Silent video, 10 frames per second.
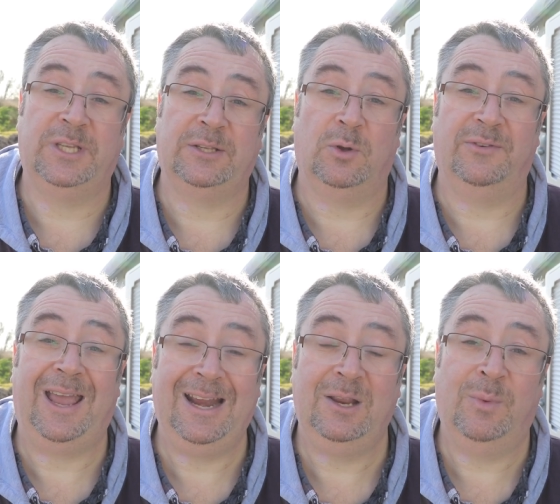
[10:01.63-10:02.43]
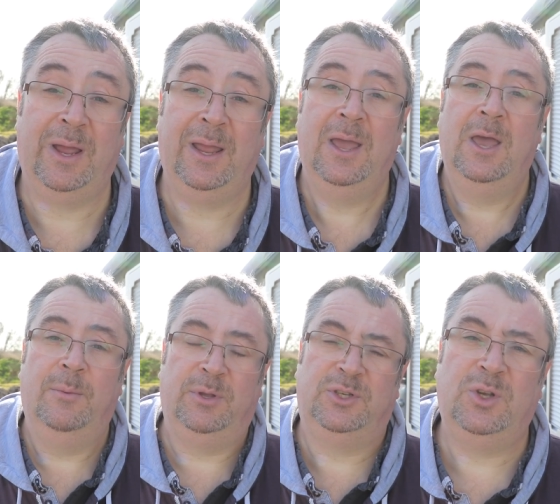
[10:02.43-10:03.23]
set off anyway,
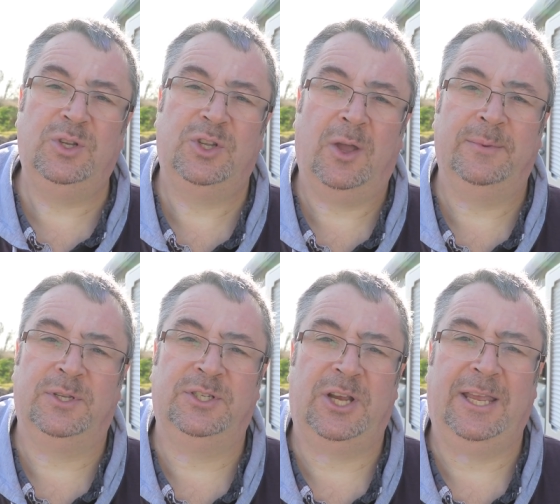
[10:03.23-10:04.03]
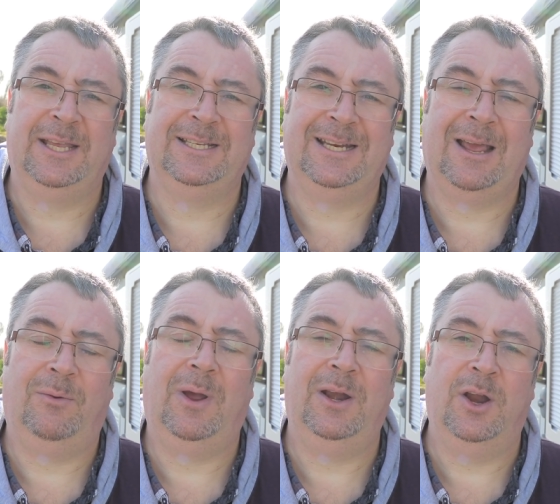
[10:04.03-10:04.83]
but it's a good time to check it
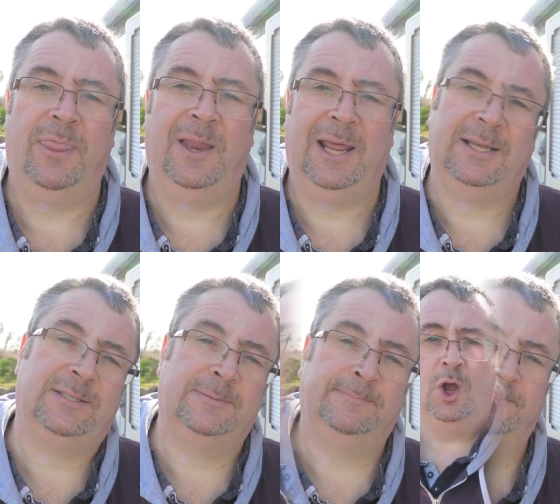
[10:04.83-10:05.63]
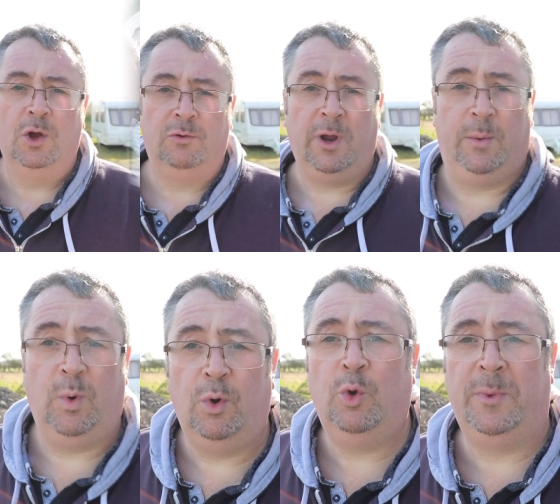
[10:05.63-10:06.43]
now nonetheless. Right,
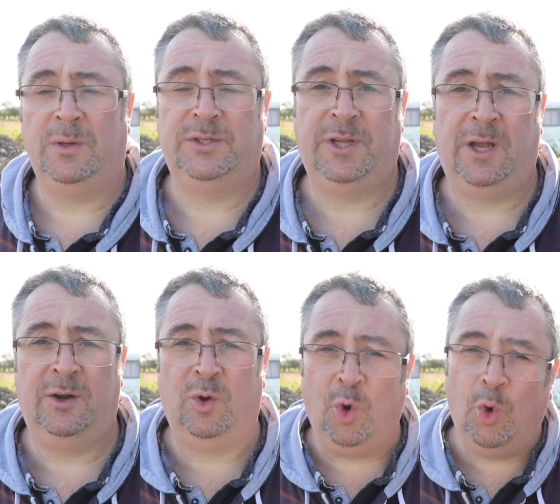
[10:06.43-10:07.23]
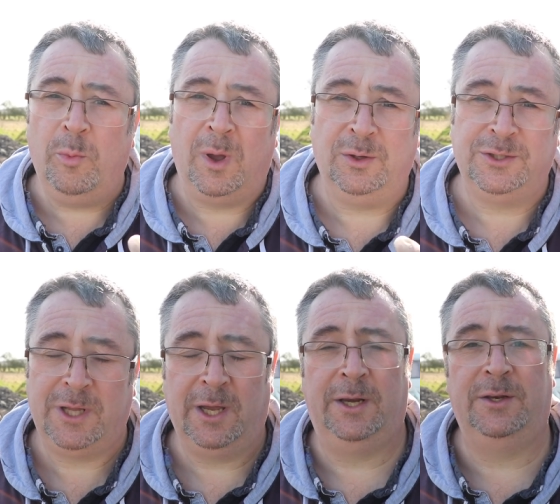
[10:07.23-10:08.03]
we're almost done,
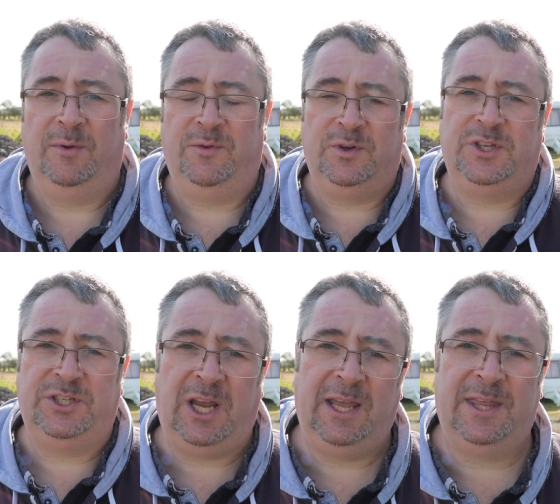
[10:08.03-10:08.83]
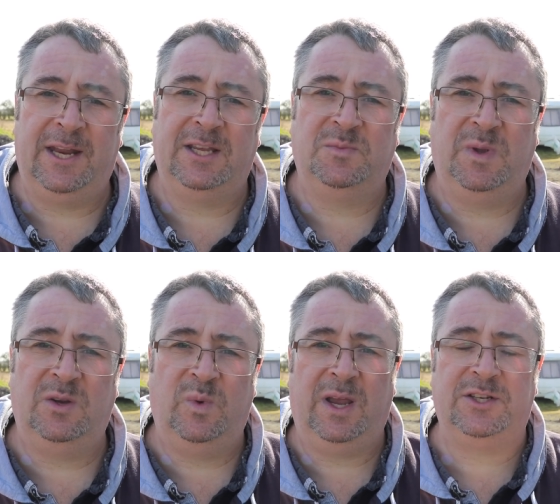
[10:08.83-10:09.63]
but for us to check the next
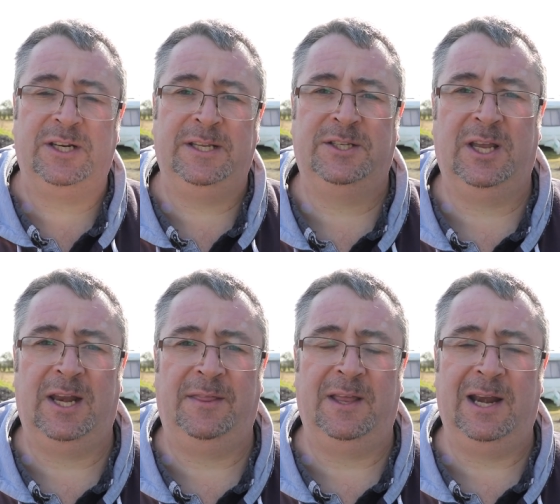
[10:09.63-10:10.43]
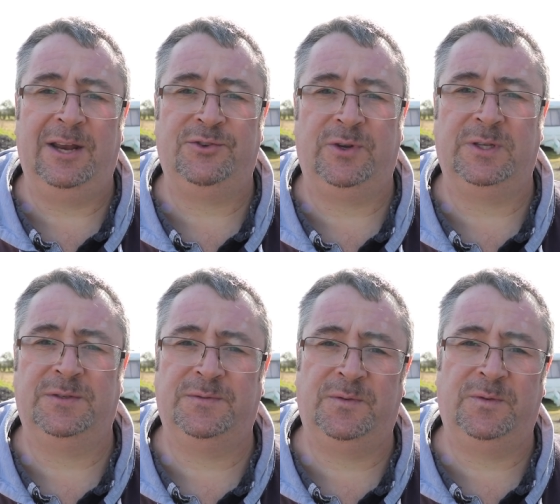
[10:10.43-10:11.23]
bit, we actually need to connect the
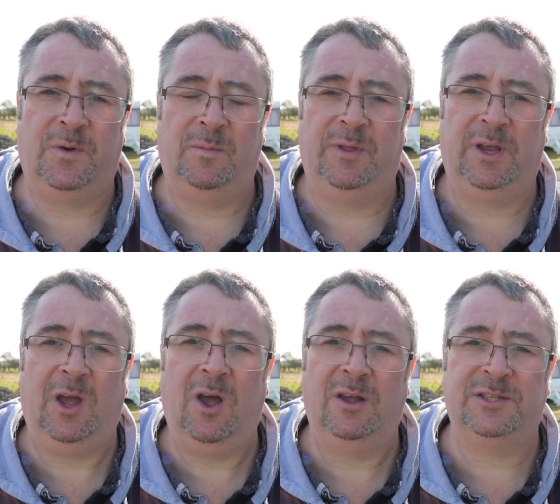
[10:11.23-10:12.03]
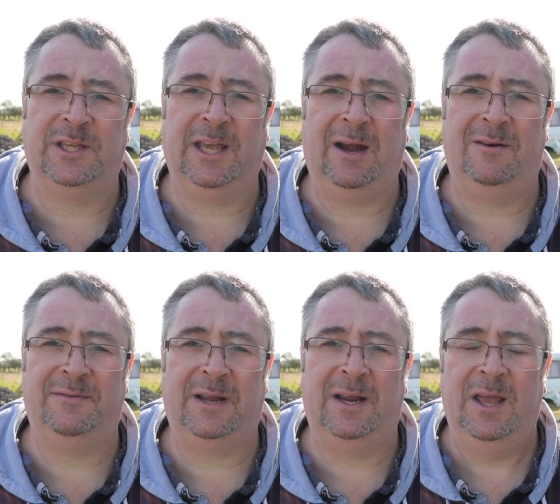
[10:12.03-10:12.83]
electrics from the car to the
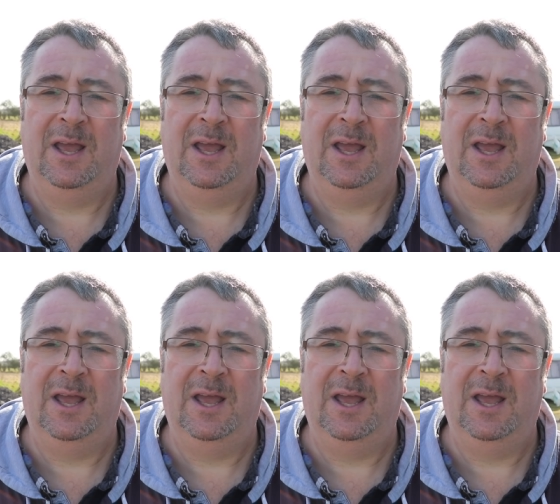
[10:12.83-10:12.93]
caravan,